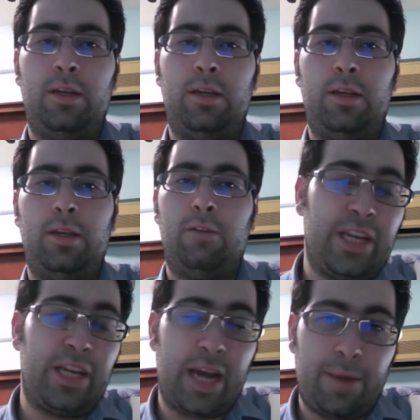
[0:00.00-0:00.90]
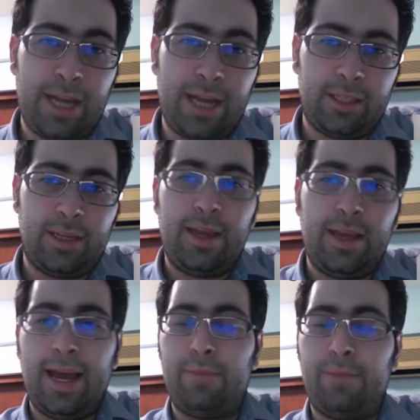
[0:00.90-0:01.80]
1 gigabyte
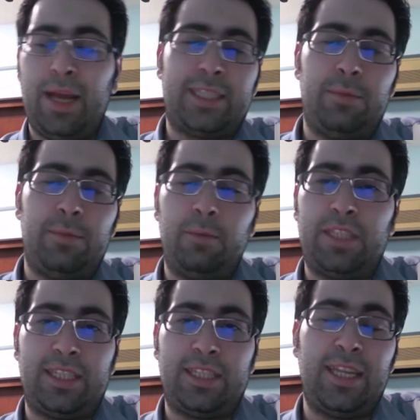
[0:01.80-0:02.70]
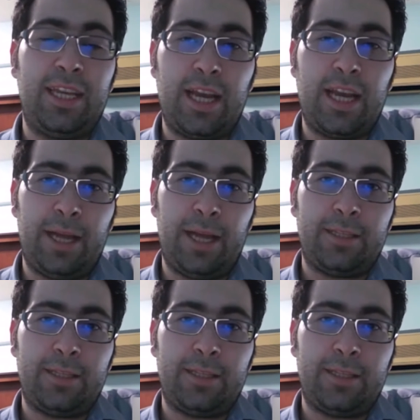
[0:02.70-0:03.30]
and maximum 16 gigabyte.